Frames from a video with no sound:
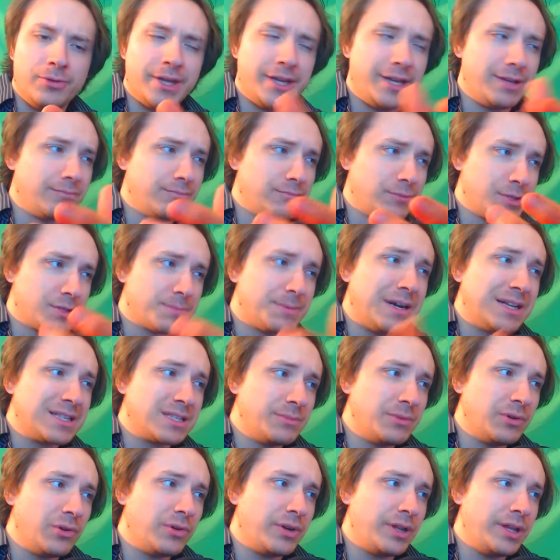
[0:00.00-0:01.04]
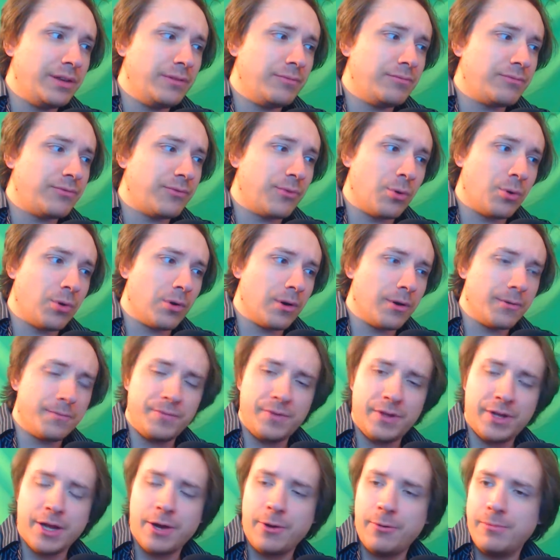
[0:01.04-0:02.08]
responsibility for,
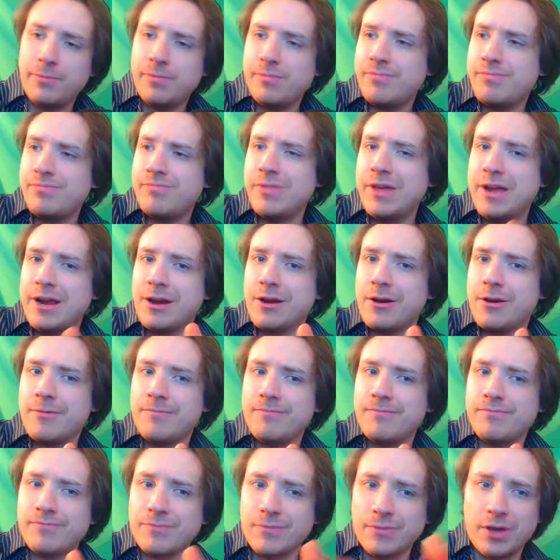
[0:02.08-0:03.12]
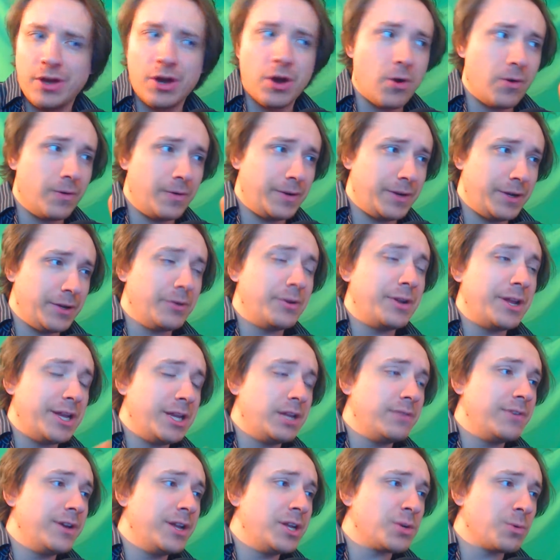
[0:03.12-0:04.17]
their own,
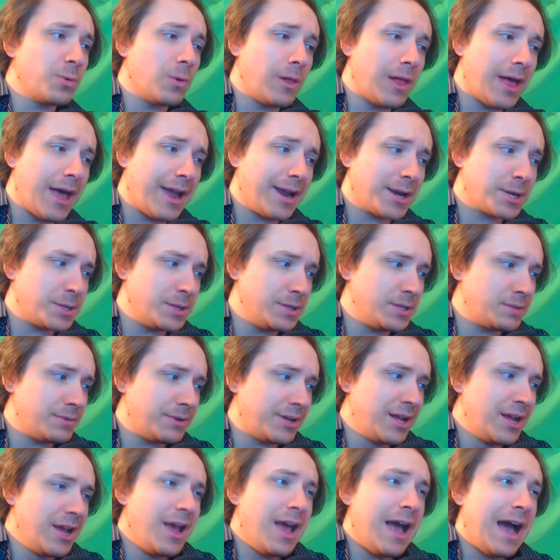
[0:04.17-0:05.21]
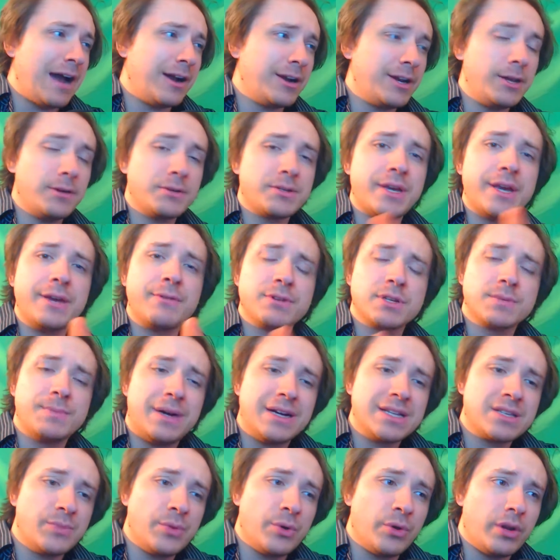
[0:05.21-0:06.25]
individual actions. But how do you take
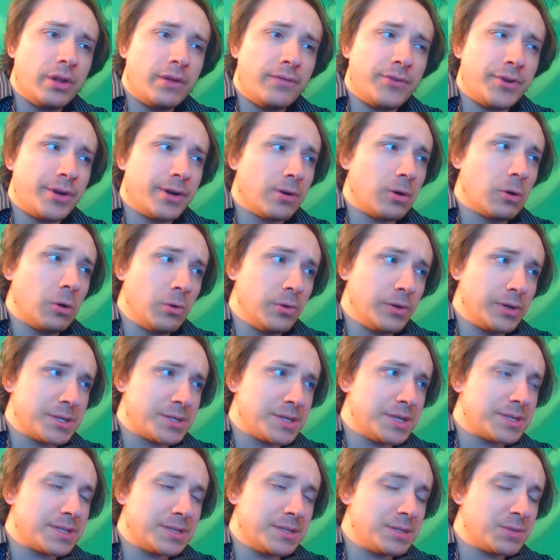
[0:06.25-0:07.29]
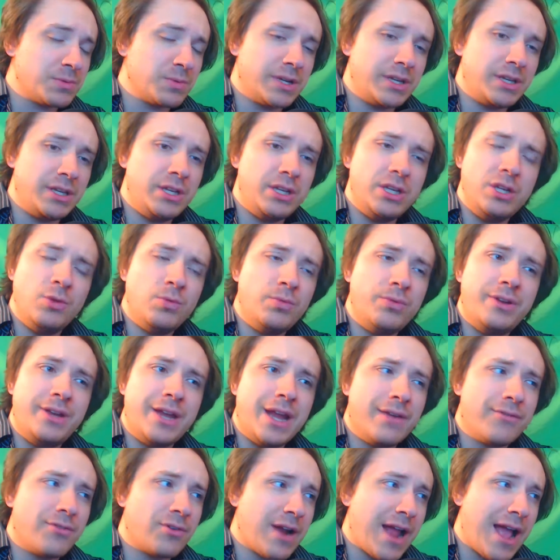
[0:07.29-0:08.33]
responsibility for your whole existence when you
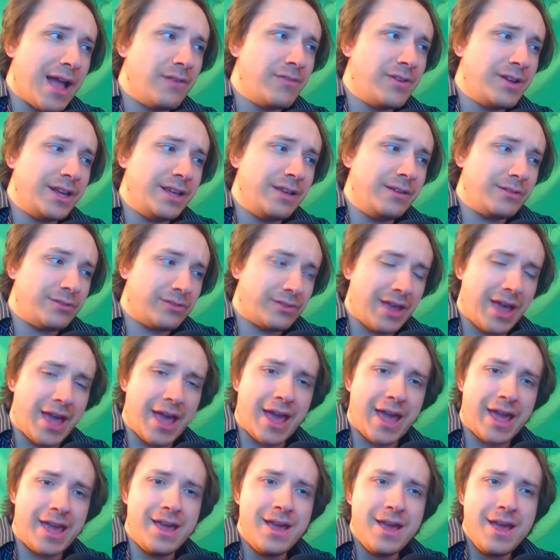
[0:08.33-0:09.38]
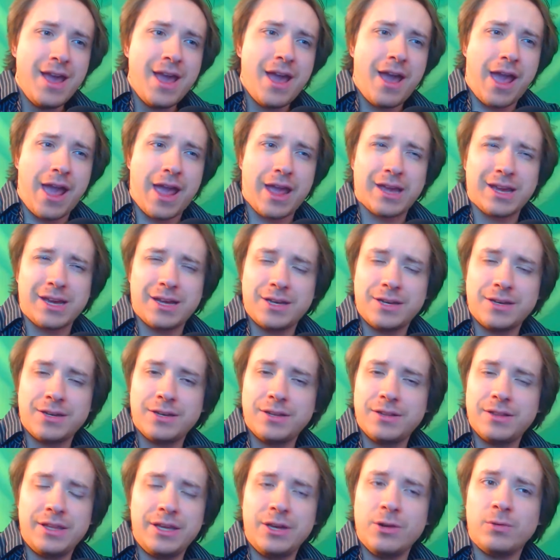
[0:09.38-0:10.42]
never have any say, and
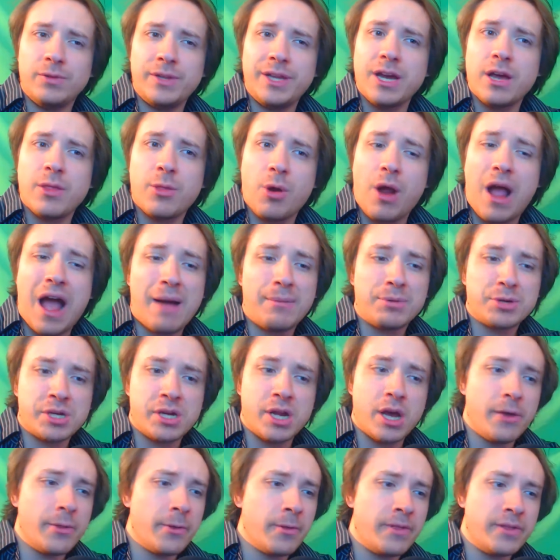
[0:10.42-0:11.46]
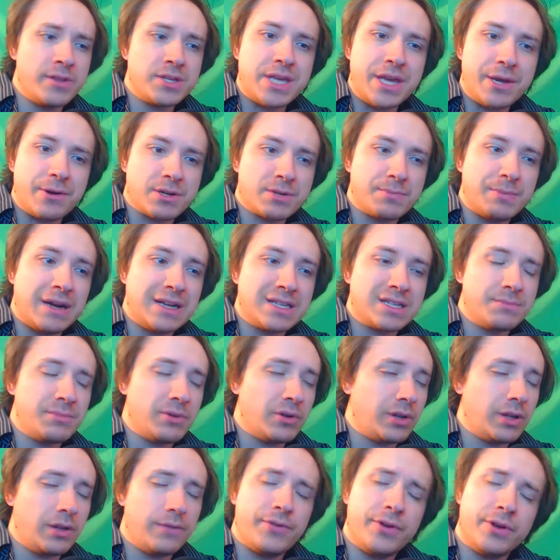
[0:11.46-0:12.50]
the only other option other than take
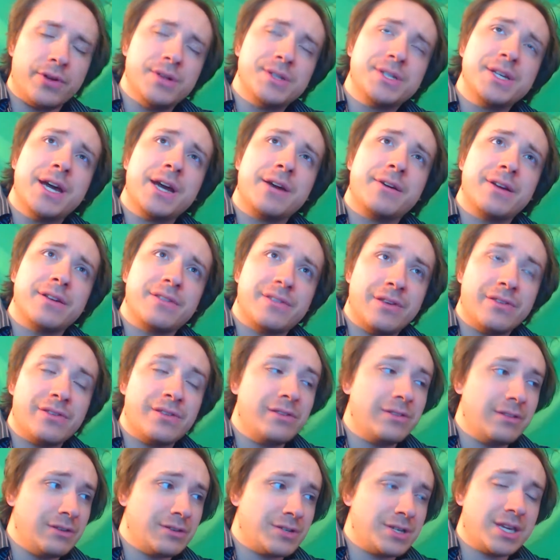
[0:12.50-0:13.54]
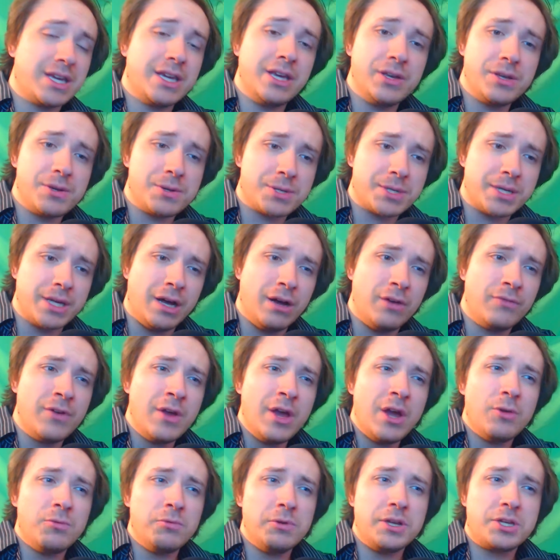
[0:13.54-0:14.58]
responsibility for your entire existence is to kill yourself,
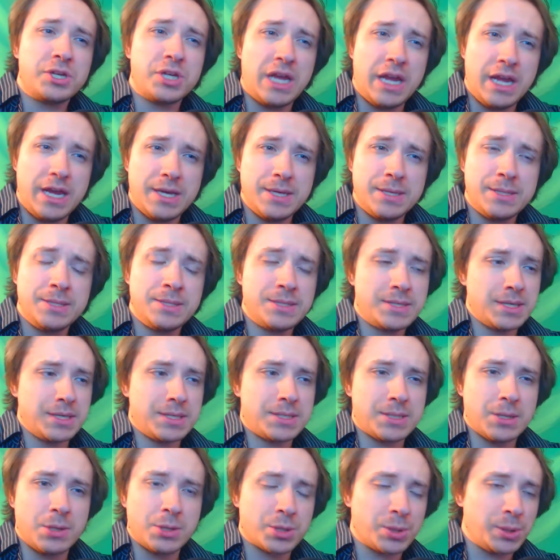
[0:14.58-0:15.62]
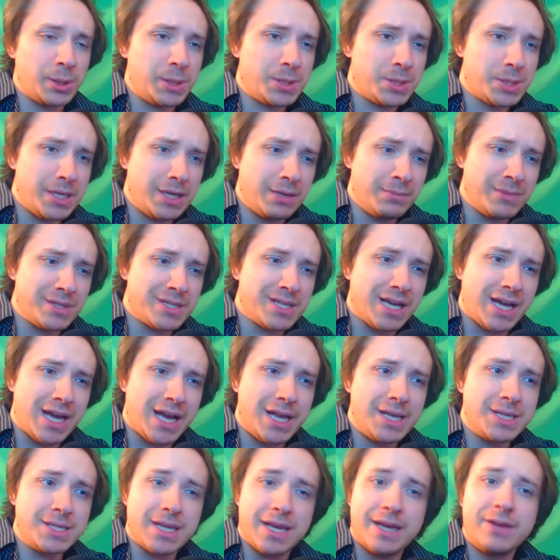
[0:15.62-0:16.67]
which is socially
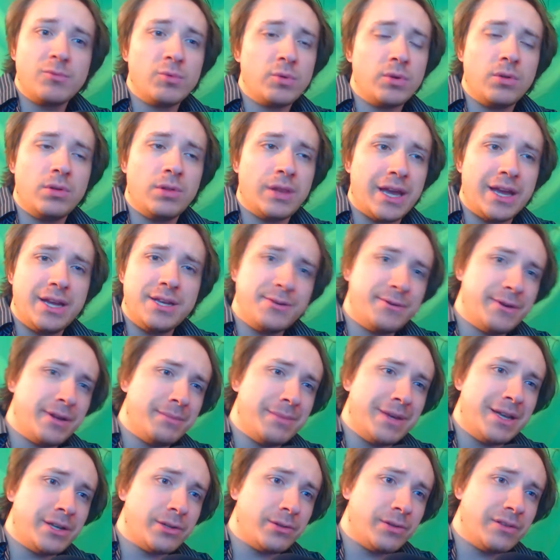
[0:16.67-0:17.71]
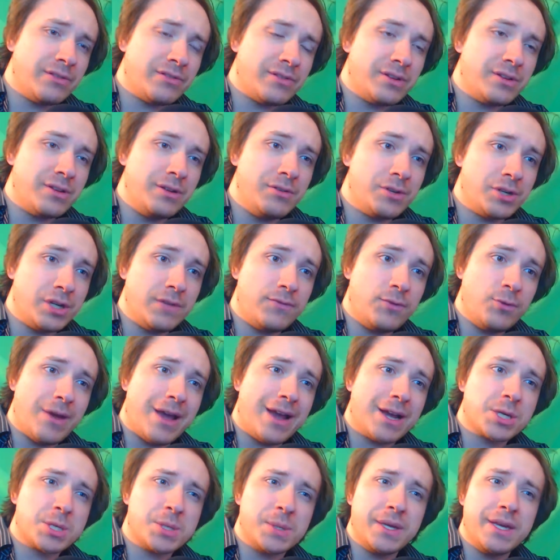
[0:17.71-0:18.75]
stigmatized and will land you in a mental institution if you
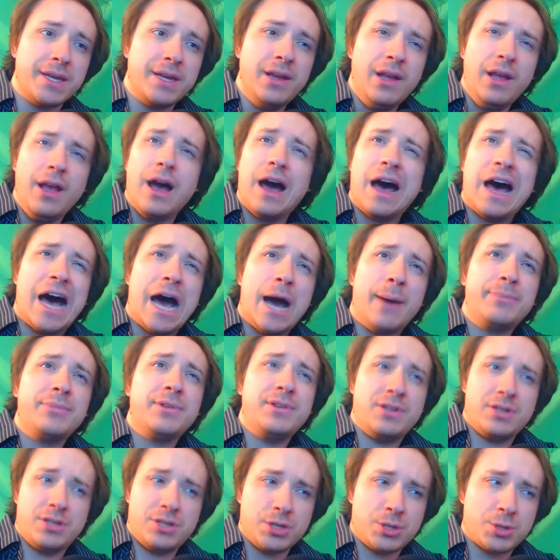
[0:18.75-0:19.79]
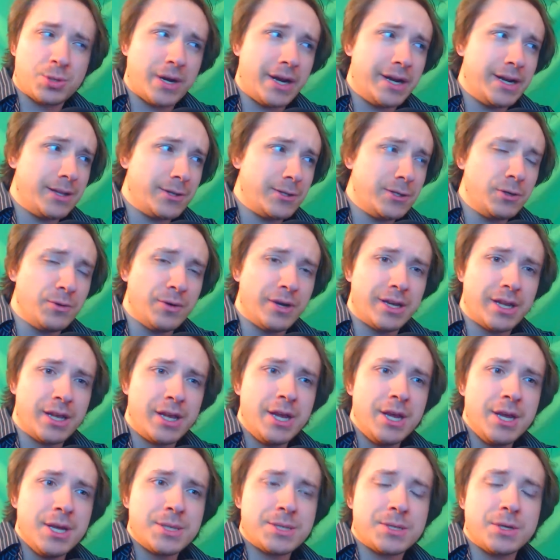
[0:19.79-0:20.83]
actually opt to try to do it?
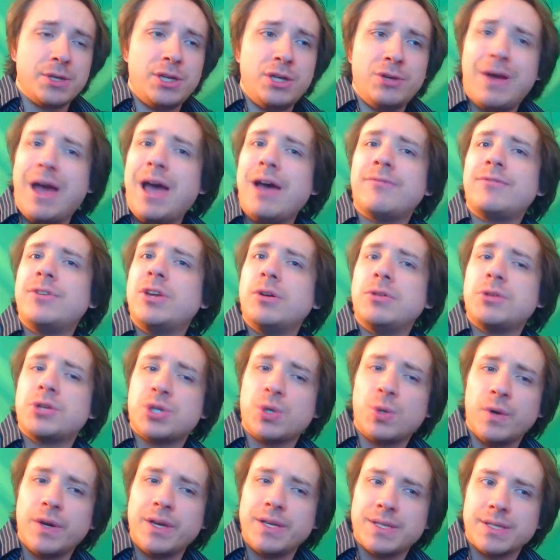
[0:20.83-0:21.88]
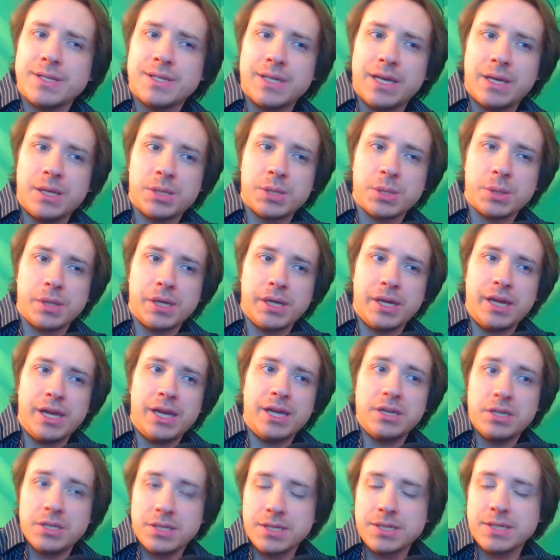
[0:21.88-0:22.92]
So you have no choice, essentially,
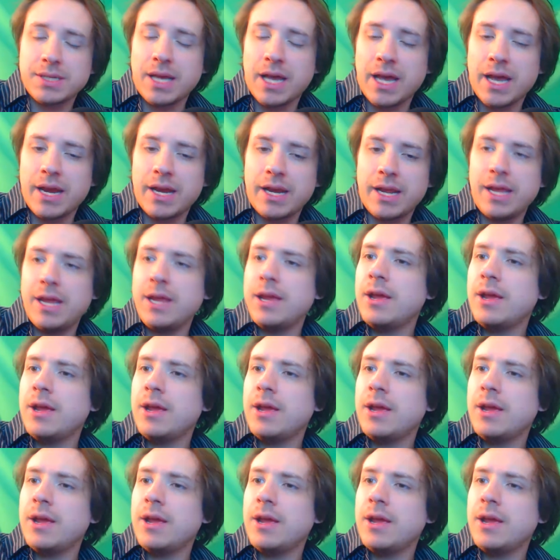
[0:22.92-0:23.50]
in society.